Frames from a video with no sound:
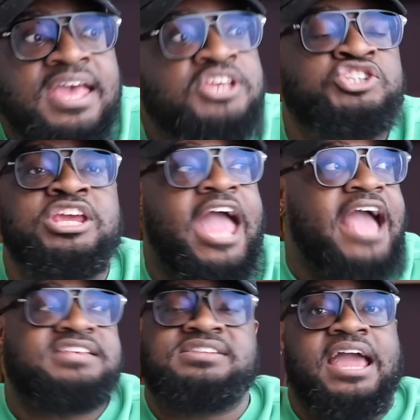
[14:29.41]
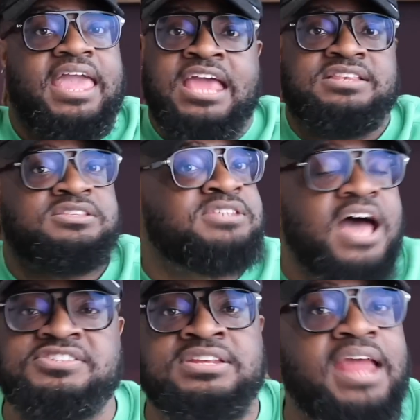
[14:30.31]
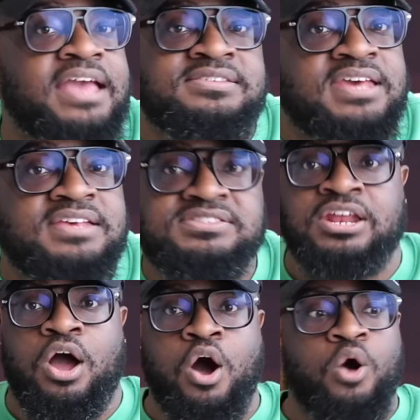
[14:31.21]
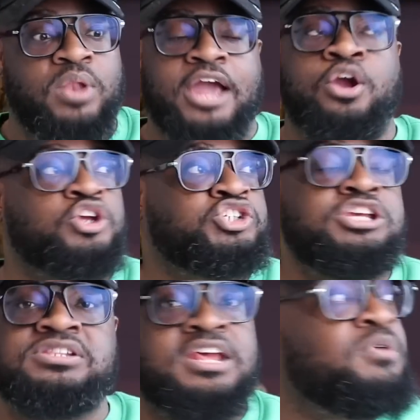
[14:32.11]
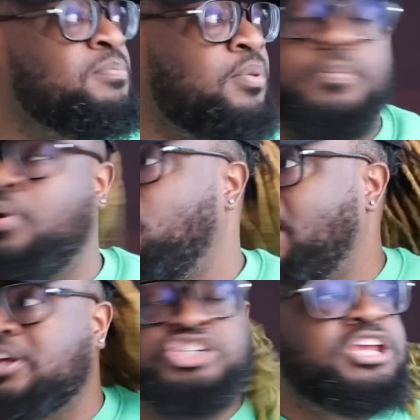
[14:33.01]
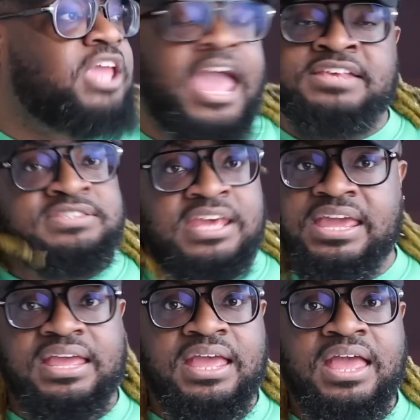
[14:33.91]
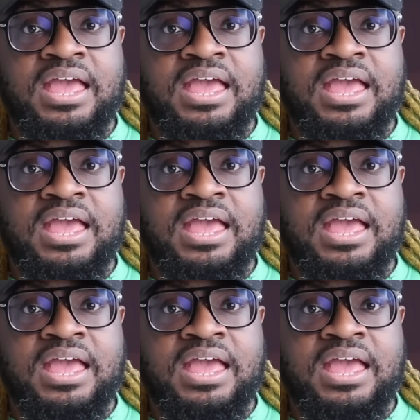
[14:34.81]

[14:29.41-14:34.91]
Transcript: She acts like it doesn't exist at all. Like, girl, she's literally bird-blocked. She can't see.